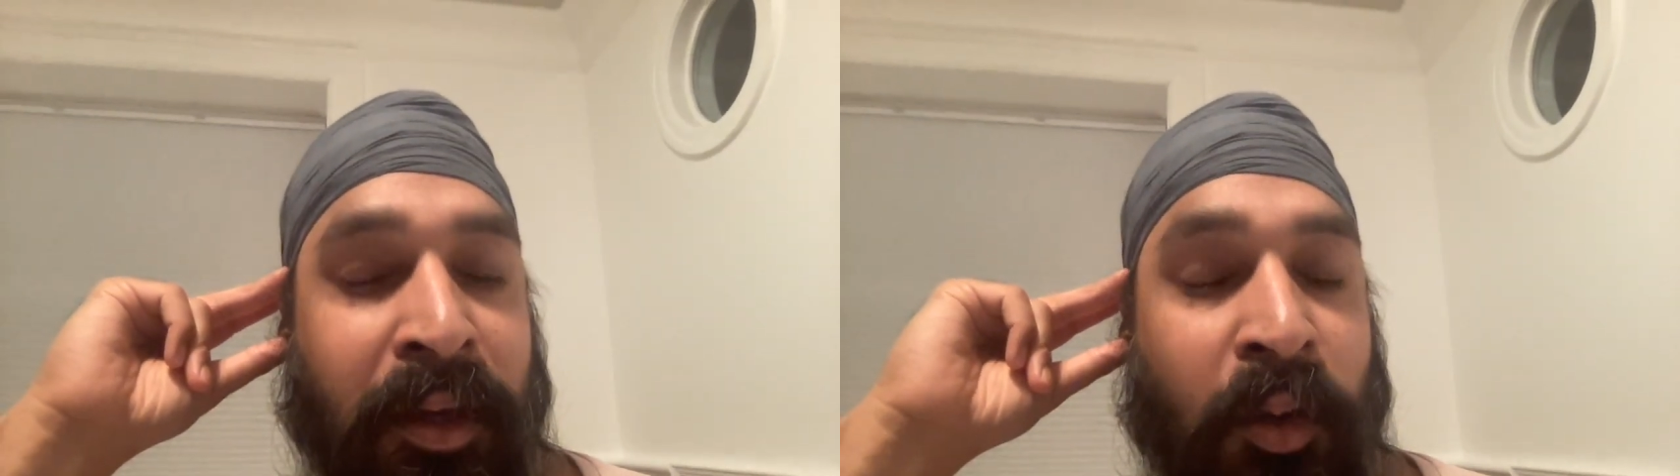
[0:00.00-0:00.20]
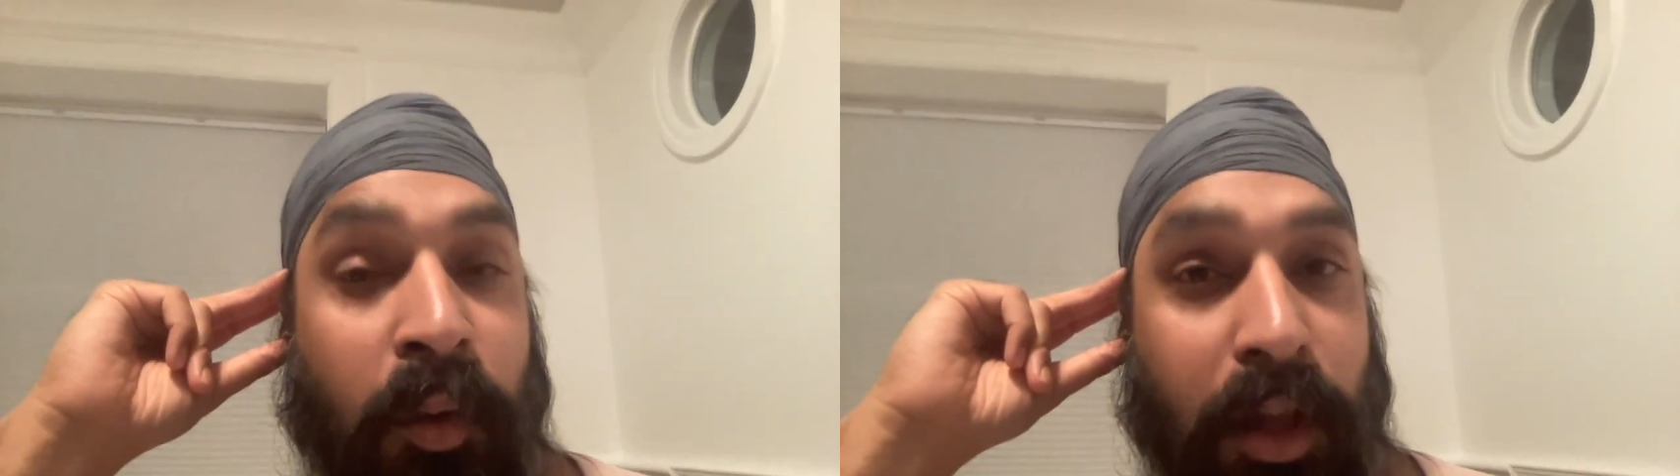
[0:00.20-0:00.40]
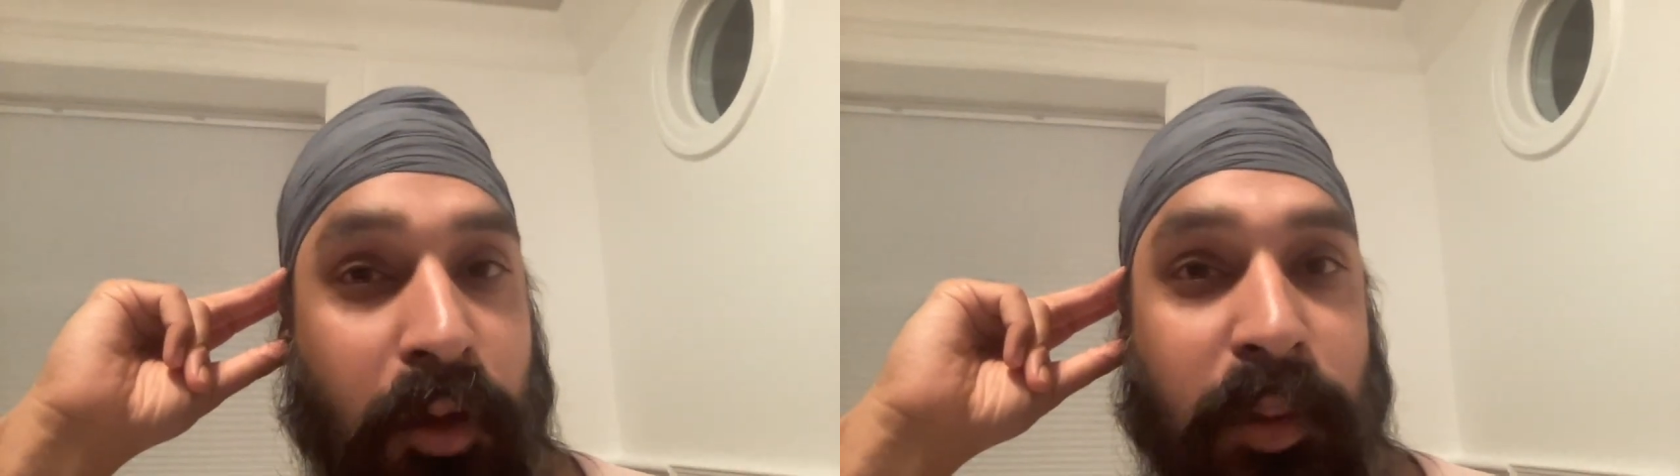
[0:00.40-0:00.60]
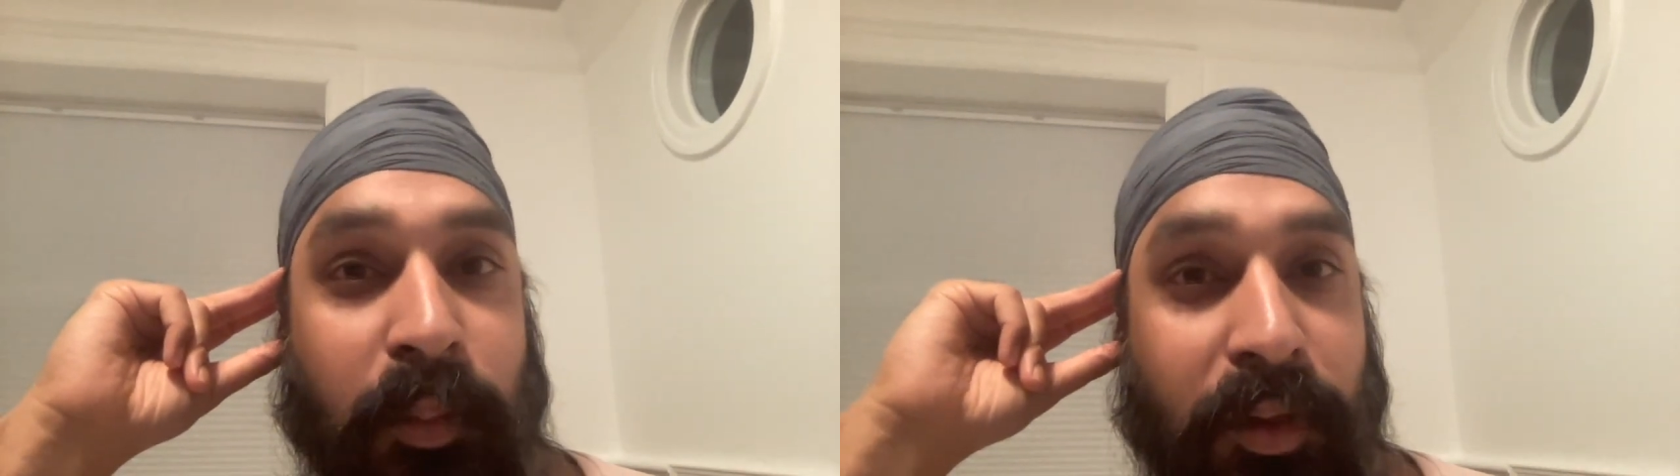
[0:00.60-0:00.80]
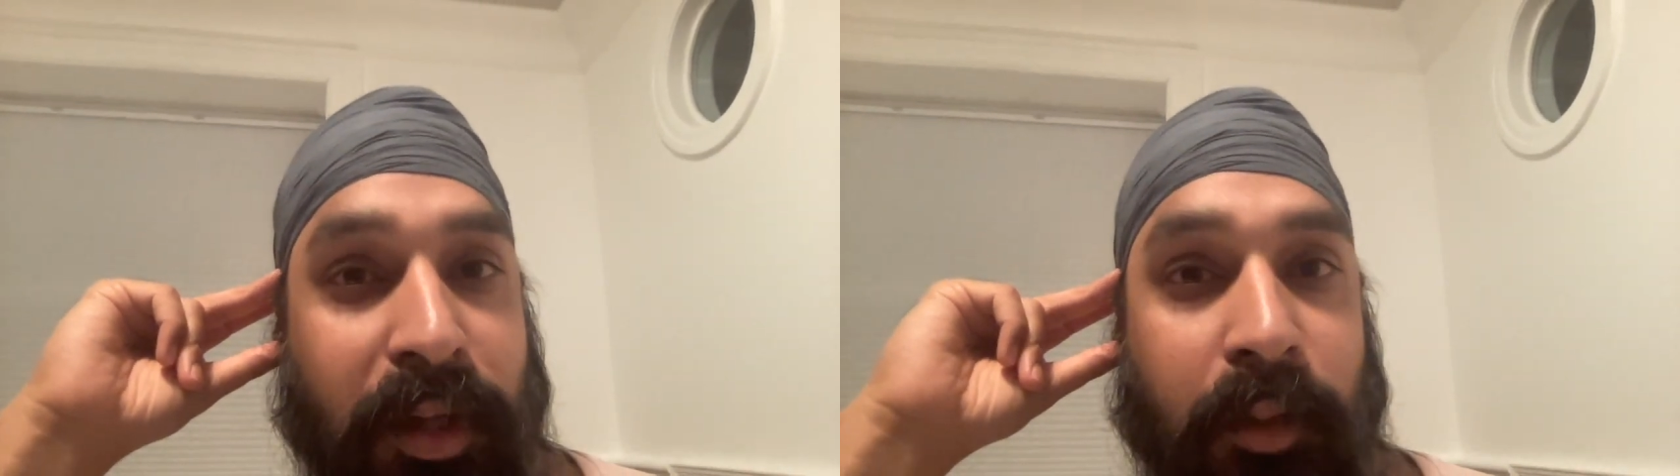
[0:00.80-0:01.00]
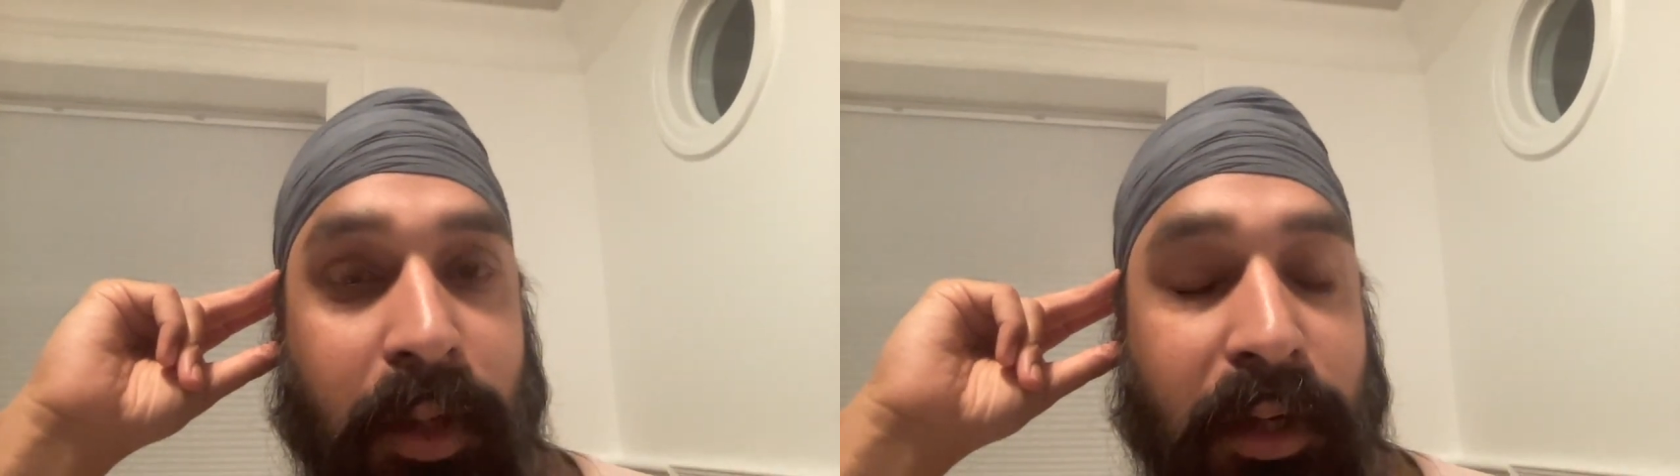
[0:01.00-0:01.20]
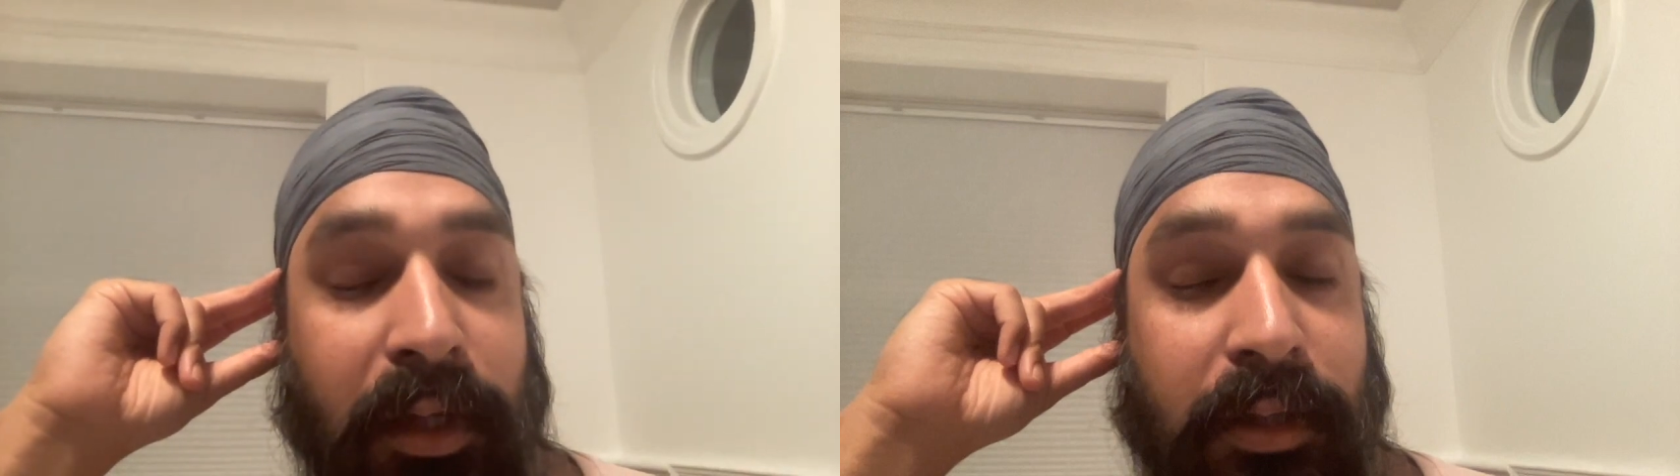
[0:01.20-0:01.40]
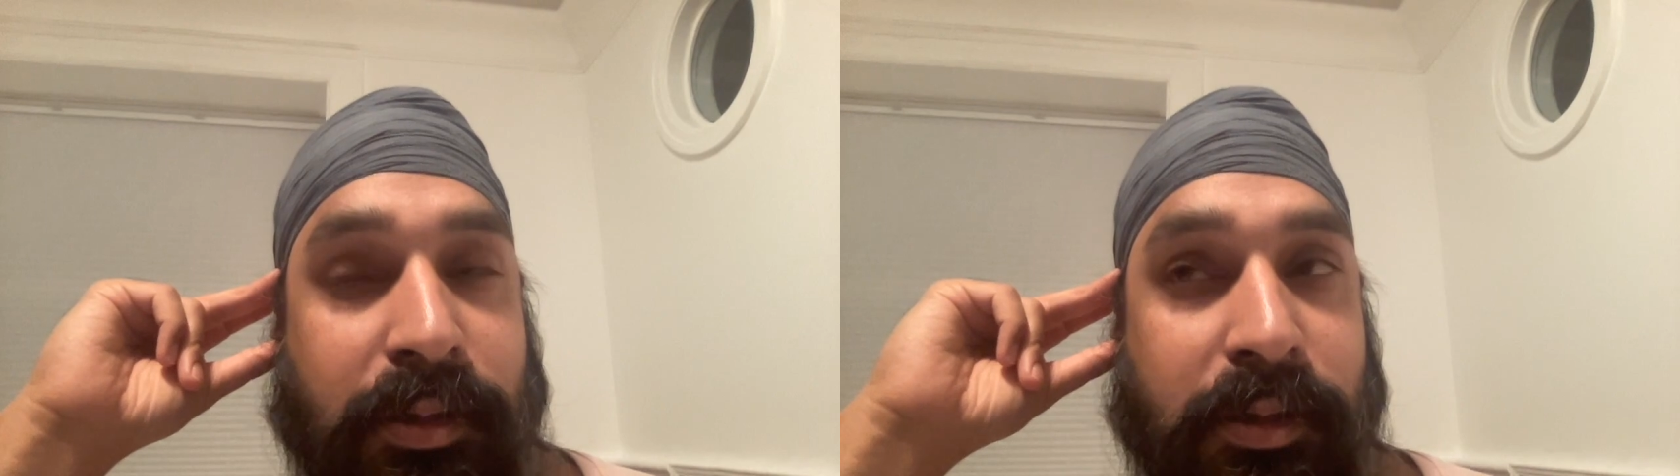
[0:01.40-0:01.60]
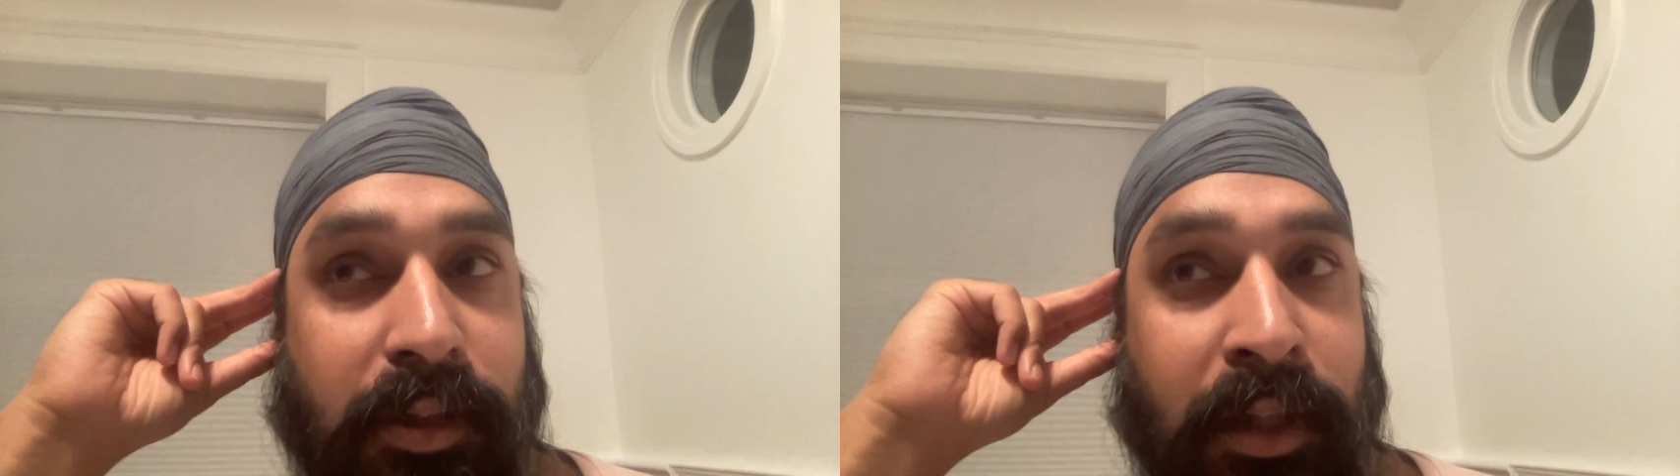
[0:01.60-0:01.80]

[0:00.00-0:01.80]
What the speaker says: what other people think about us,